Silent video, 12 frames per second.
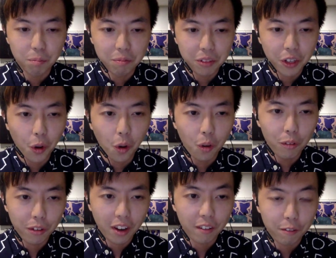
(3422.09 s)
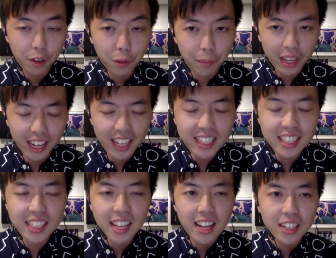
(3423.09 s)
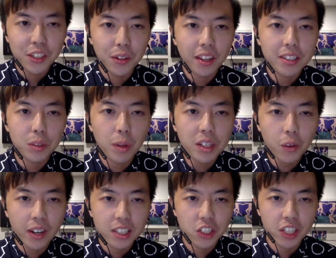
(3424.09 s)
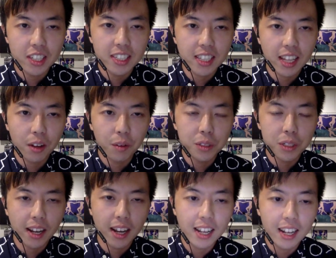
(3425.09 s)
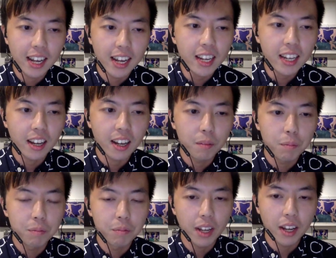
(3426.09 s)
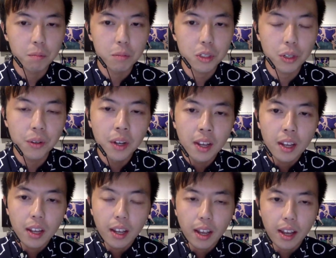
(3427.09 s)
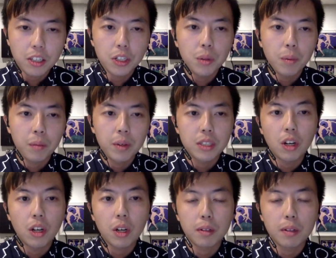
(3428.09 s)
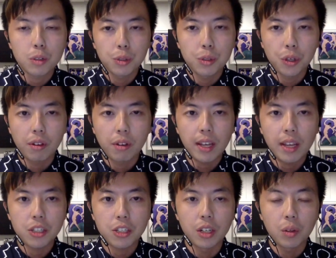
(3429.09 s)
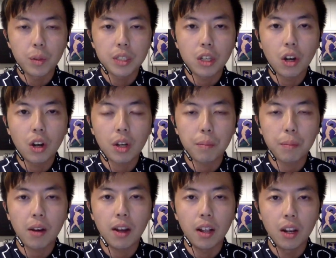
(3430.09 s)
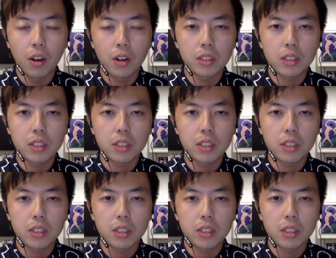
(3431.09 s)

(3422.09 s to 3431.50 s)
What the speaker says: go over a few minutes. So there's one question that I want to highlight. So actually, when we talk about social innovation, we talk about a lot